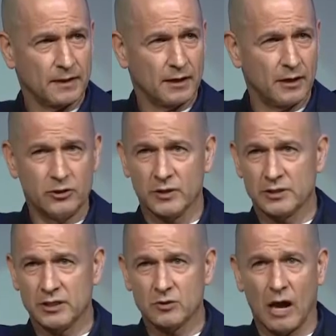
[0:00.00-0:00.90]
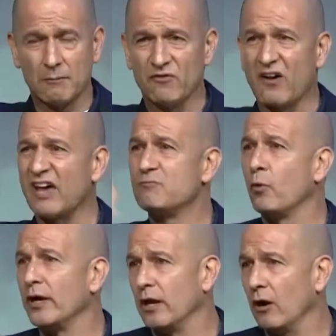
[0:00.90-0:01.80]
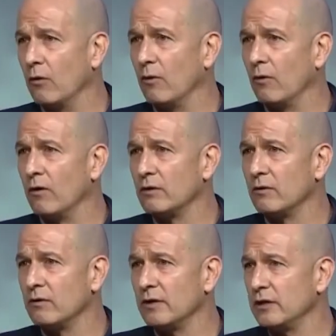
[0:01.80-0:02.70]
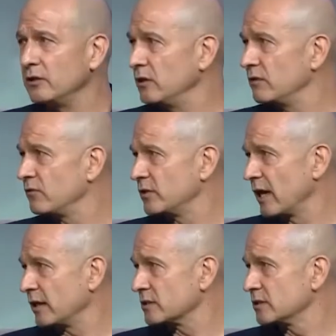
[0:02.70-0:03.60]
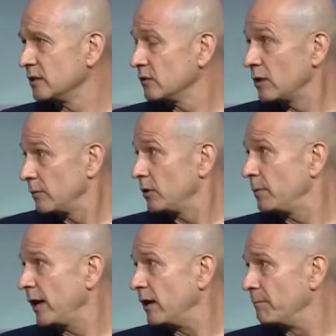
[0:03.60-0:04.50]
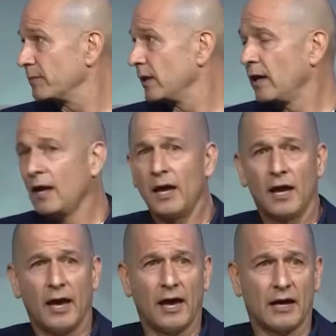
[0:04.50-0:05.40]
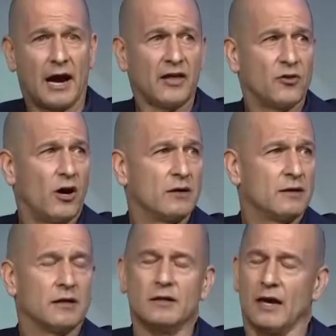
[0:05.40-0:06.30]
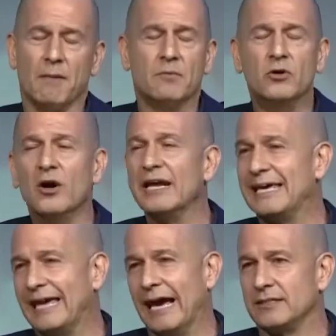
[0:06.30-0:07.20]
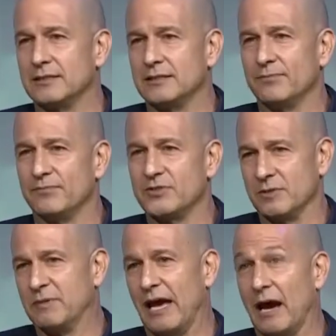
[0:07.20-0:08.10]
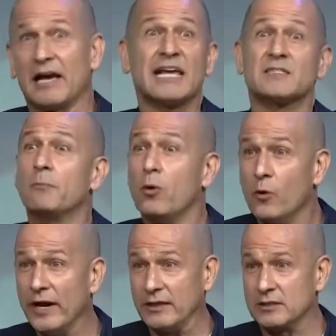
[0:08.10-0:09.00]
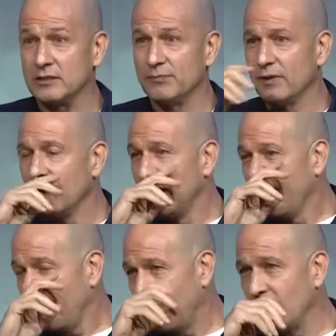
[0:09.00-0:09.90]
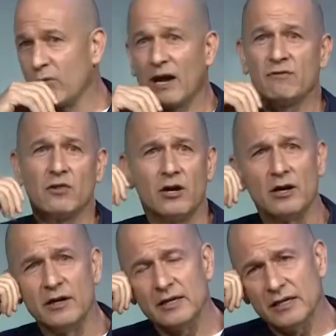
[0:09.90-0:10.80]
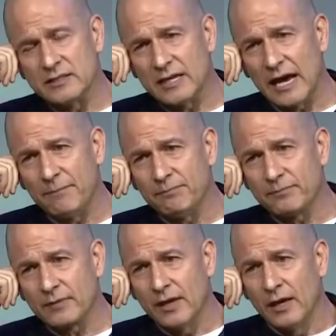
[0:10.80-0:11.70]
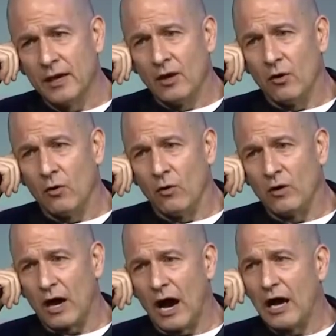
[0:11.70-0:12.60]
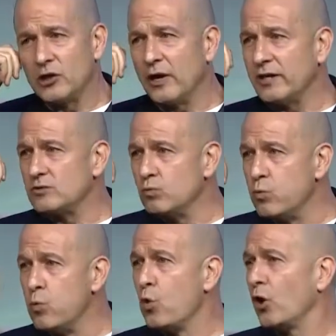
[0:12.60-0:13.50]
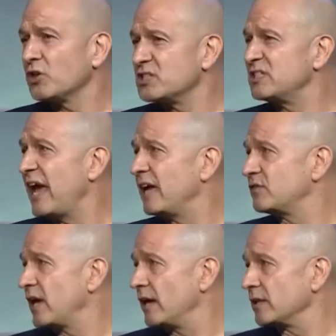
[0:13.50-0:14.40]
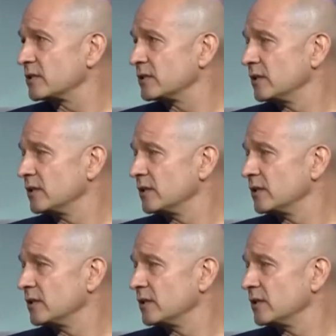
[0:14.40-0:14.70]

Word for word: UST, so I'm a 5.0 for tennis. I'm a good player. That's pretty yeah. And I thought, you know, I'm gonna get some game. I'm gonna get some points. And what I've learned is that on Andre's worst day of tennis,